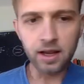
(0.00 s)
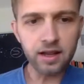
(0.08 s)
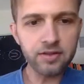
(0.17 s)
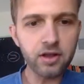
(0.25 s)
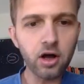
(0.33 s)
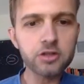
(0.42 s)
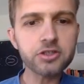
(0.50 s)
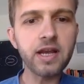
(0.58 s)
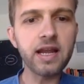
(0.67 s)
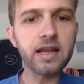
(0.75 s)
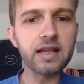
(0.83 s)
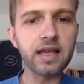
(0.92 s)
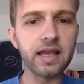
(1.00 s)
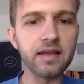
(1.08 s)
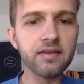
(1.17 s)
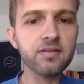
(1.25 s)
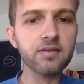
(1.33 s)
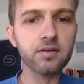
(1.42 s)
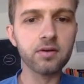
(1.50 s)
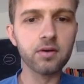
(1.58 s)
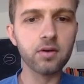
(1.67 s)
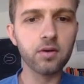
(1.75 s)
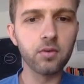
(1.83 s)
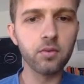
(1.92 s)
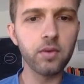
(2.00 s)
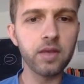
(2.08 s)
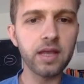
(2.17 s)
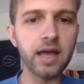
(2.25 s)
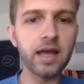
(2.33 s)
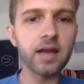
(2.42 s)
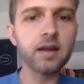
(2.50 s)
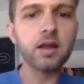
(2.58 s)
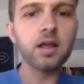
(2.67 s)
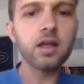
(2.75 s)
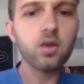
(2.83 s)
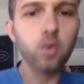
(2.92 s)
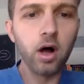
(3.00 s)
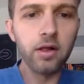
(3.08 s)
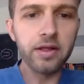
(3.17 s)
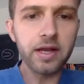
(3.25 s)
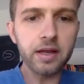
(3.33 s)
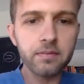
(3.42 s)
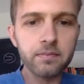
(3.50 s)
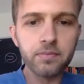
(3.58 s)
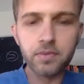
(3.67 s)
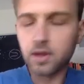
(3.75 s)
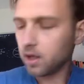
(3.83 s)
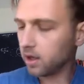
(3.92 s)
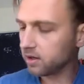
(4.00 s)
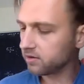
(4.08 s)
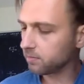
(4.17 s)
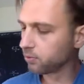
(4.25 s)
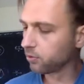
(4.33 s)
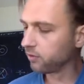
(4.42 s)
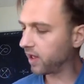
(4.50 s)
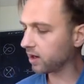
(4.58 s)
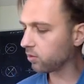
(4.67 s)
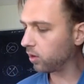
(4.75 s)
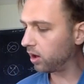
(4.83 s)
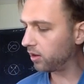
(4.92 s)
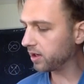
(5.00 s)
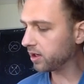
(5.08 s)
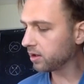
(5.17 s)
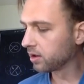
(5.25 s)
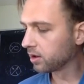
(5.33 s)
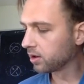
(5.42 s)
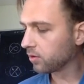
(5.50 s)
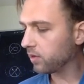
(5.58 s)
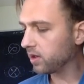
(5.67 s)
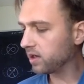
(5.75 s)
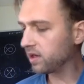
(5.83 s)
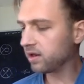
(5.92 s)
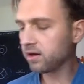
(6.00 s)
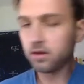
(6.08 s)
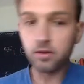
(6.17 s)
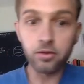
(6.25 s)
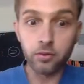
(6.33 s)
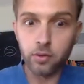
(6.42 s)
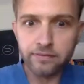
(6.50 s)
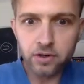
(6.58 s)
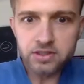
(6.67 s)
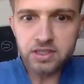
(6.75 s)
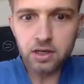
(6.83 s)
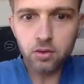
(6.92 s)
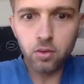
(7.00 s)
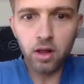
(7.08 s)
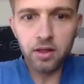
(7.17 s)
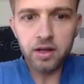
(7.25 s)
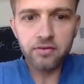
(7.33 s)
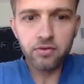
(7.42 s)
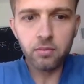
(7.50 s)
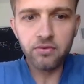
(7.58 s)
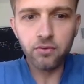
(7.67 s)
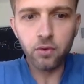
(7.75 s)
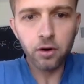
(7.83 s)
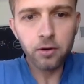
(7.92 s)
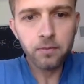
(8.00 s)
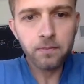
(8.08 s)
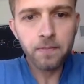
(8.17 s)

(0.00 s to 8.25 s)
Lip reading: In the alternating case, we get equality. And to prove that equality, we need the reverse inequality from before.